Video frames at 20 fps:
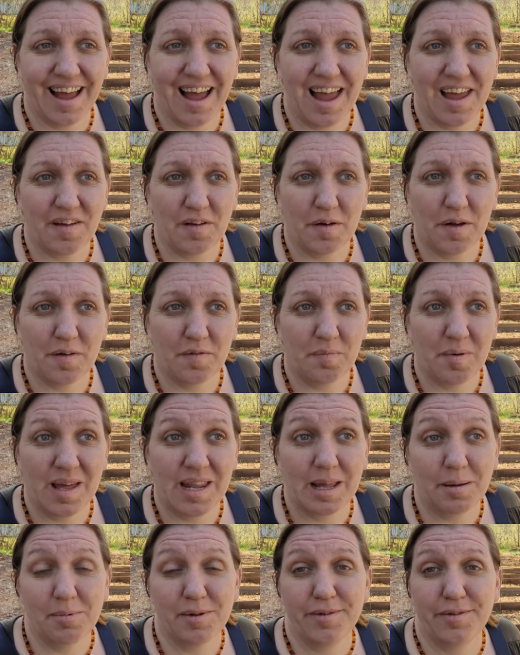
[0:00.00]
I have been
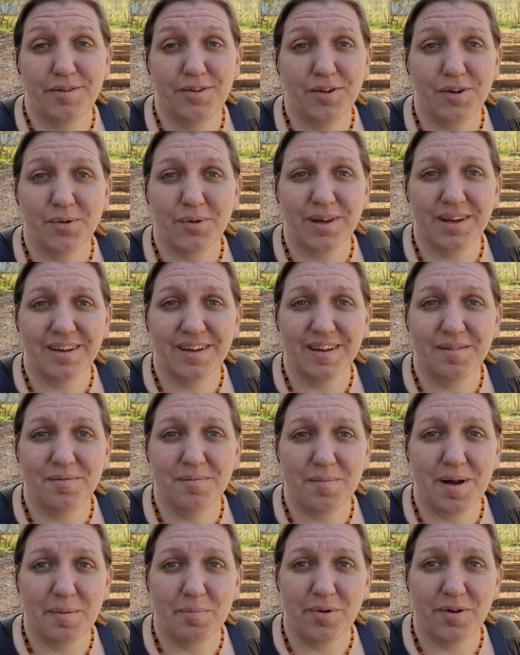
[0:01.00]
able to do it in
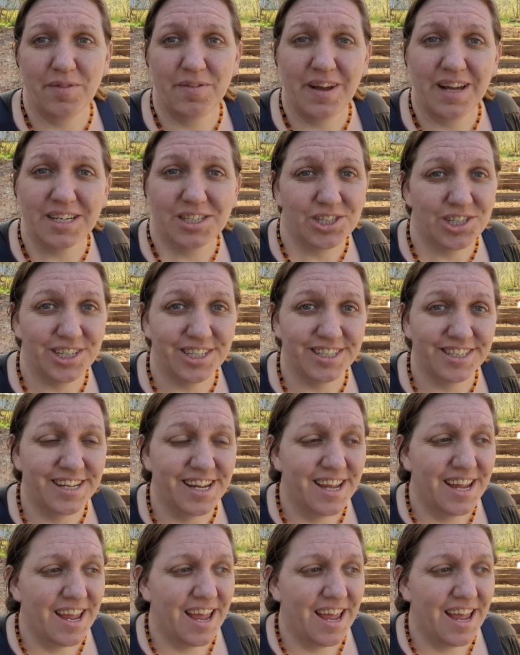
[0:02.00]
my profession